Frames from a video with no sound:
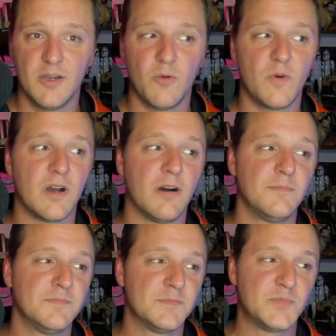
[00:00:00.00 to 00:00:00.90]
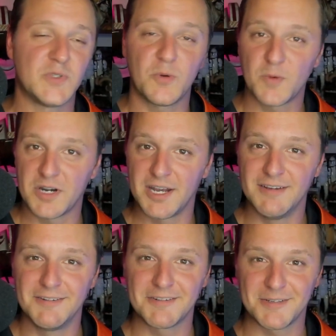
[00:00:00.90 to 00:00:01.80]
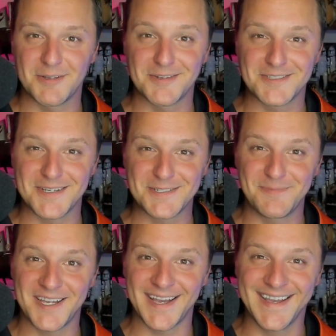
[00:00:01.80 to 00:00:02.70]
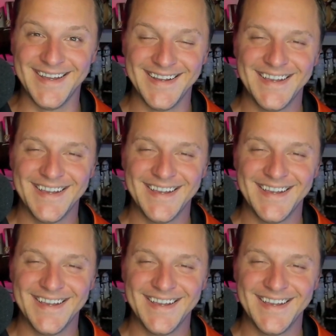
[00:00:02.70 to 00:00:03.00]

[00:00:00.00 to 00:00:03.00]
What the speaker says: Well, don't worry. Clark's got your back.